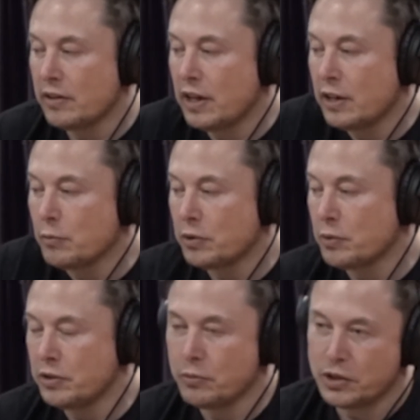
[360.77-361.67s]
And then
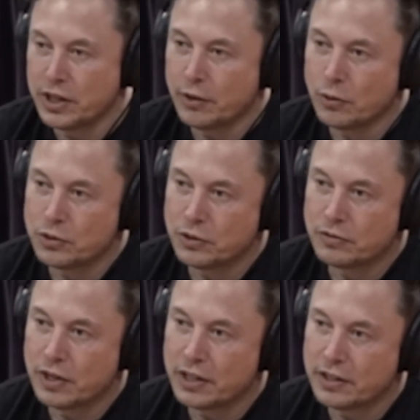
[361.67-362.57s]
when you get old, you
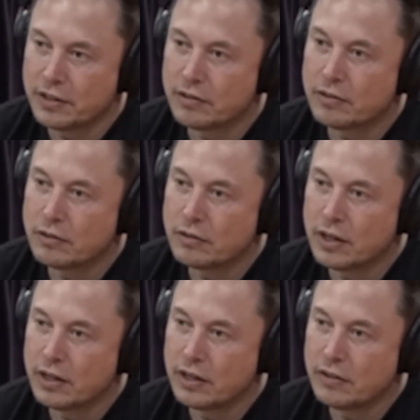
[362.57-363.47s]
tend to,
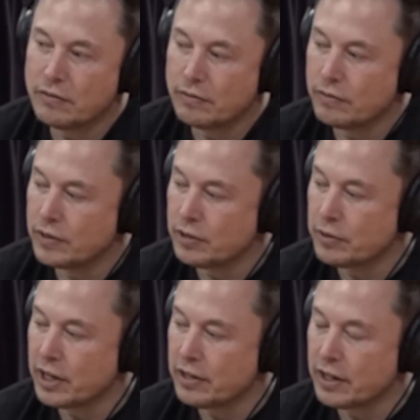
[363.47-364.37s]
if
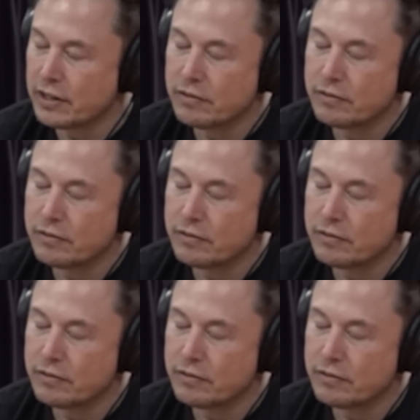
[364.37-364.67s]
you get like,